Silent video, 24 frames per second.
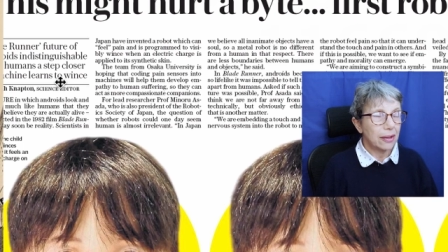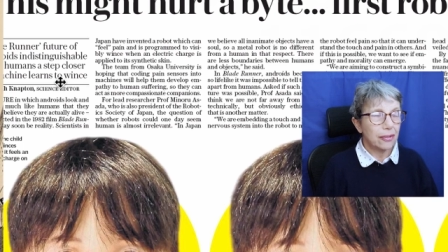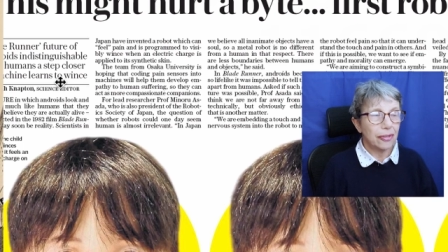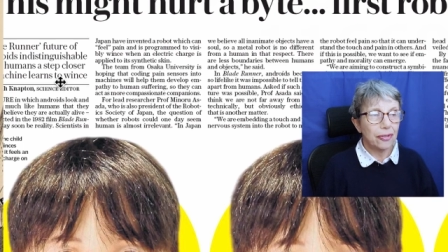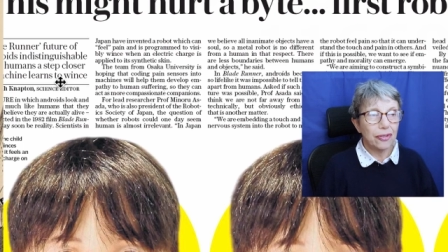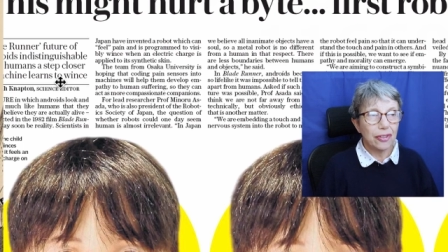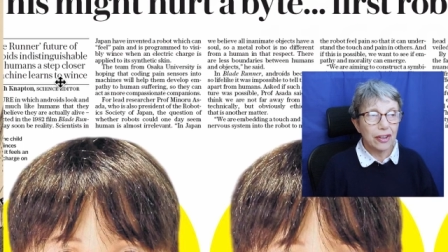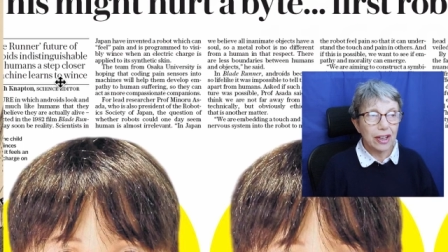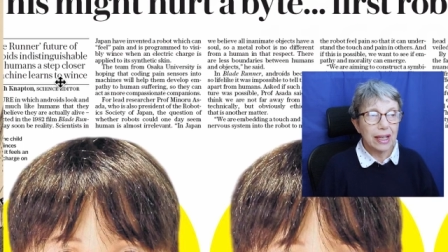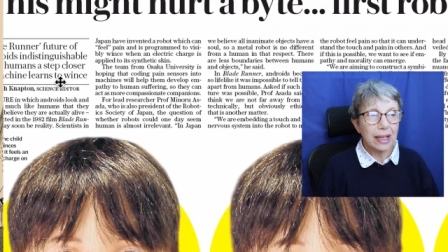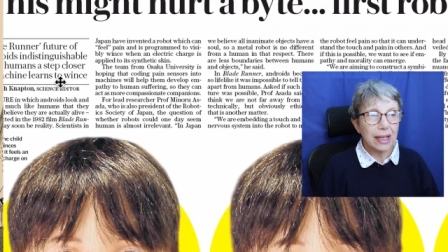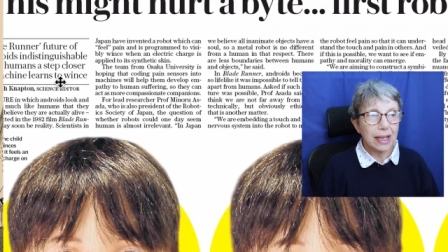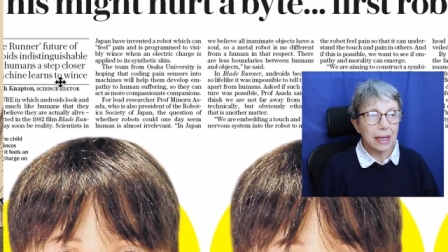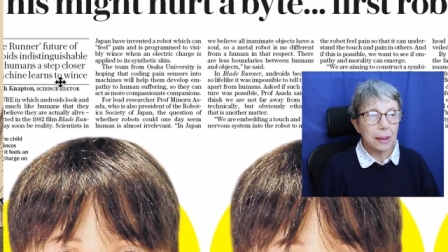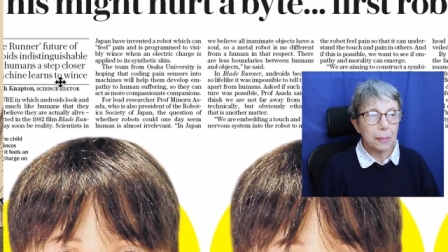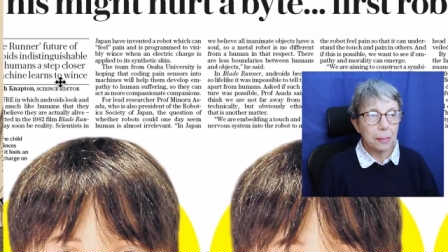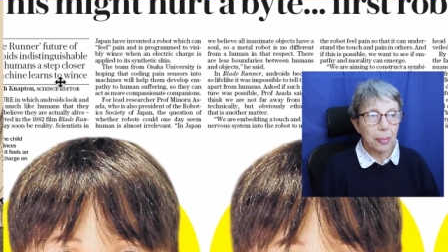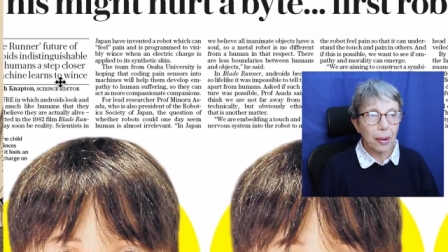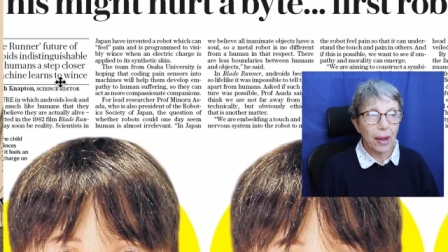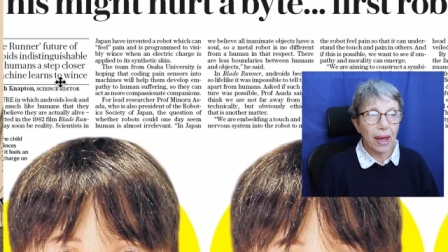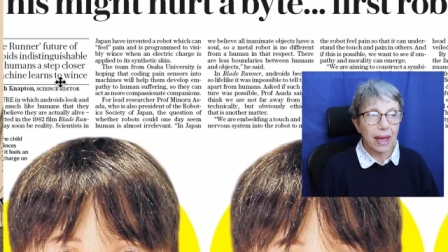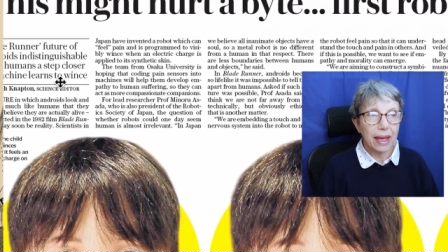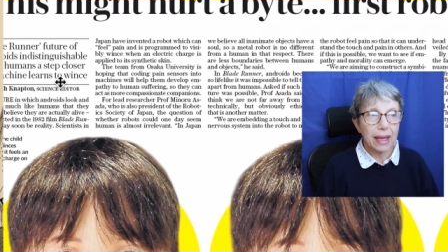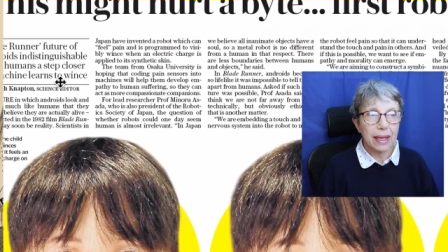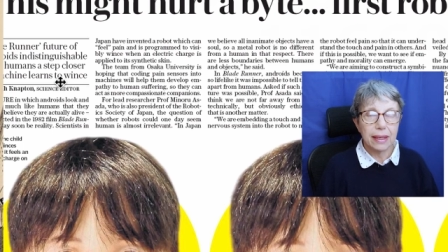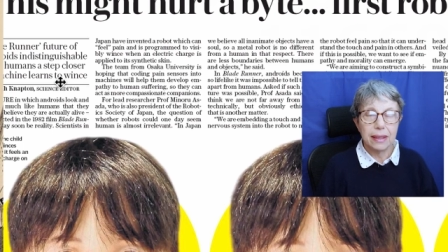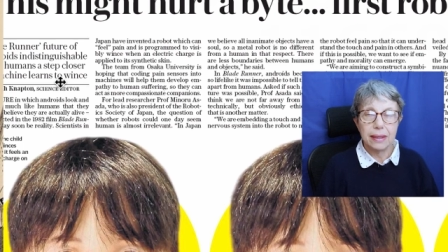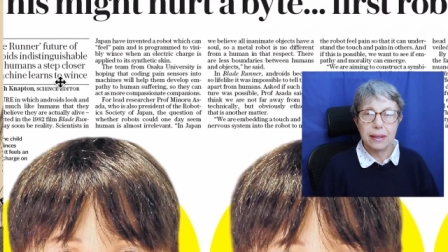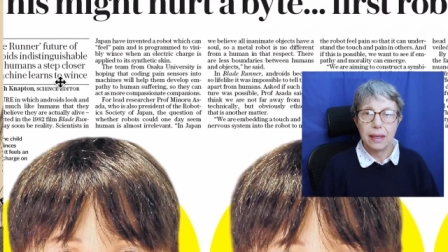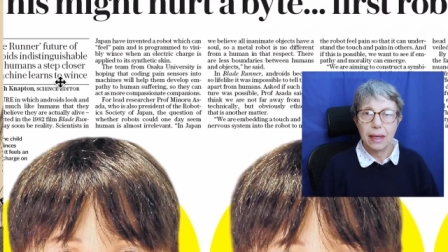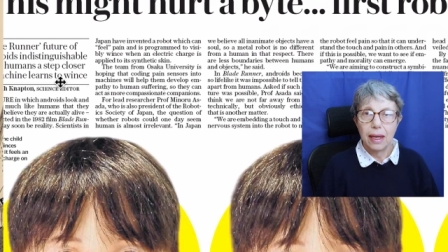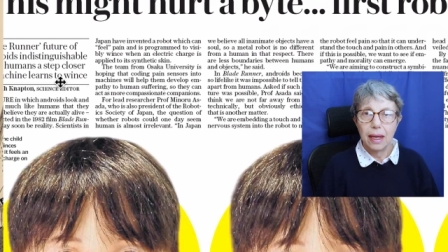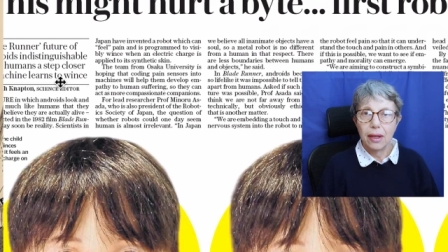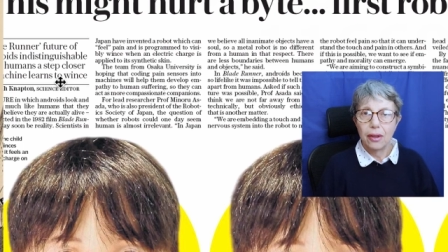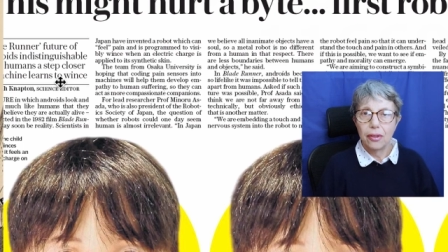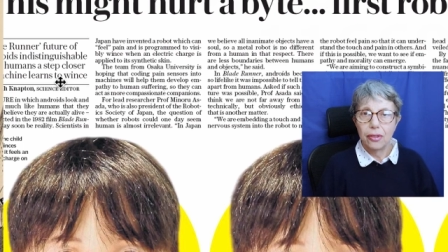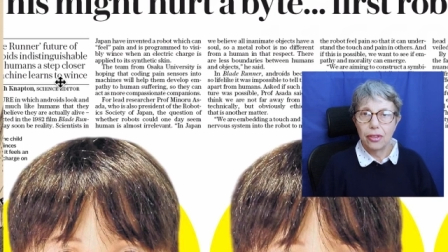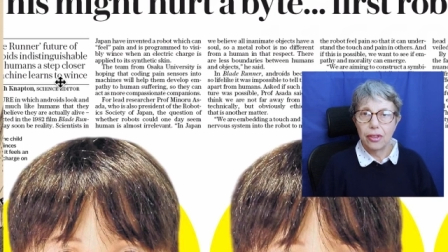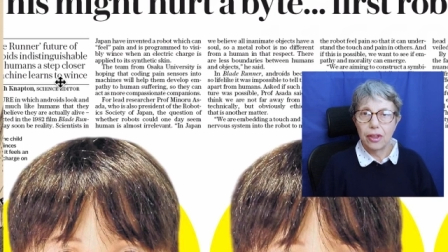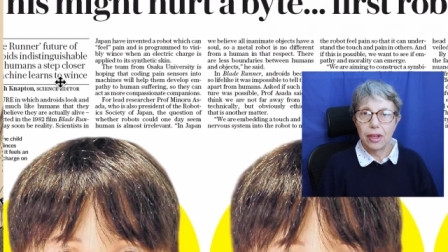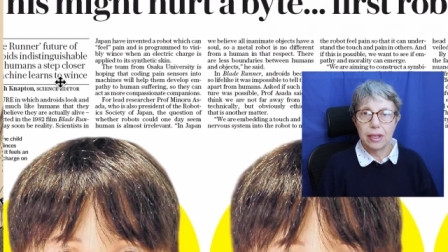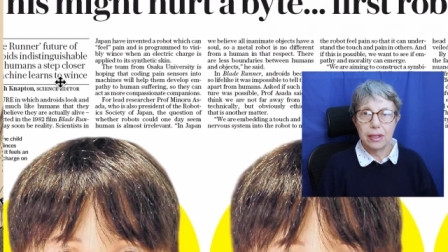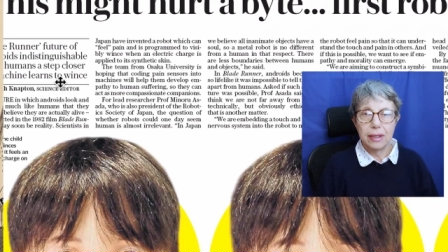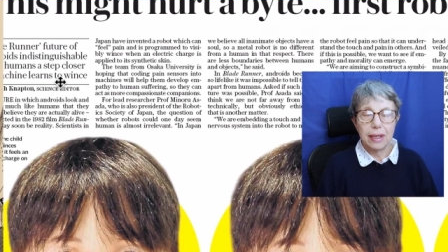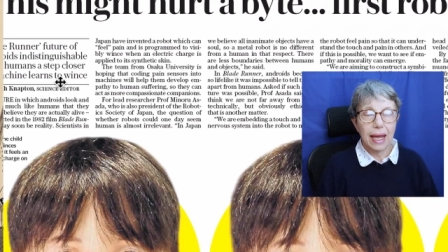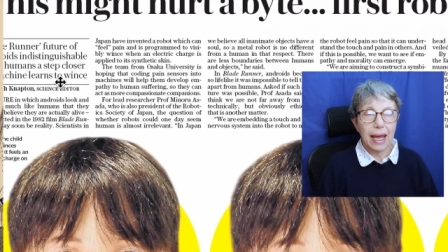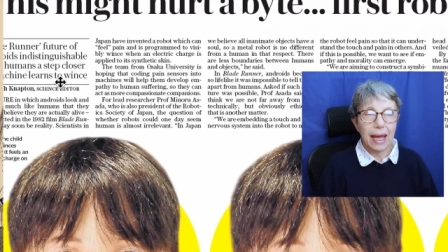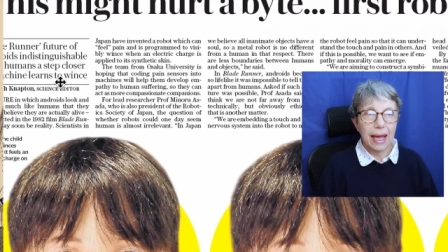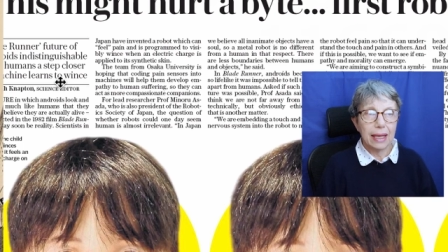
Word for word: feeling pain than